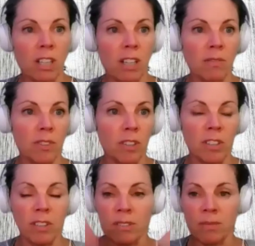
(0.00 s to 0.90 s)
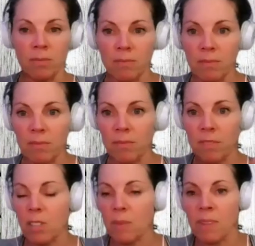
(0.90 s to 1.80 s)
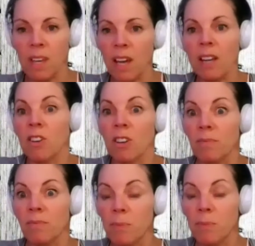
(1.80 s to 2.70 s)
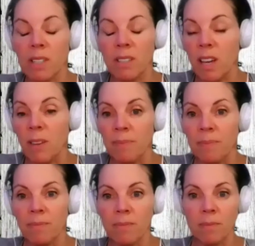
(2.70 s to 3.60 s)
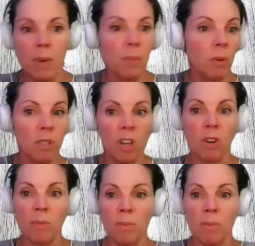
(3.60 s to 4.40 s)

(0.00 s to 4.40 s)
looking for something, I don't know, but, people would know.